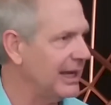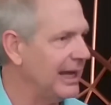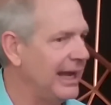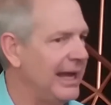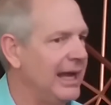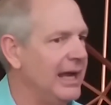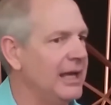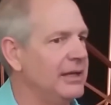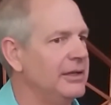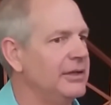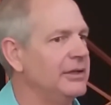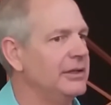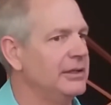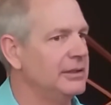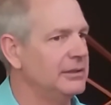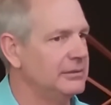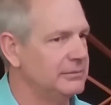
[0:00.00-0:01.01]
and
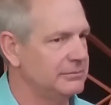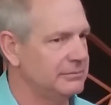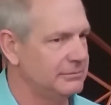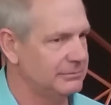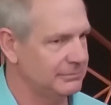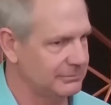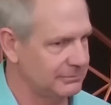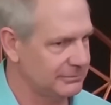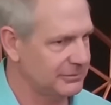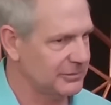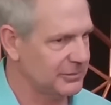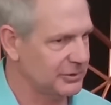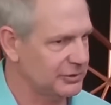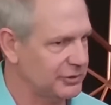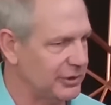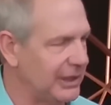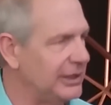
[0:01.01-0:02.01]

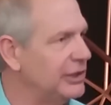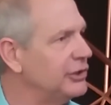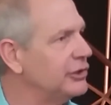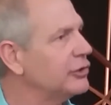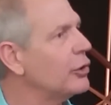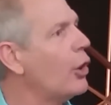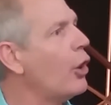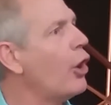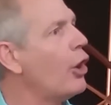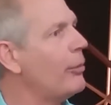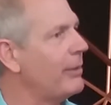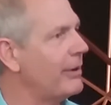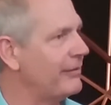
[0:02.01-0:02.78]
trying to just calm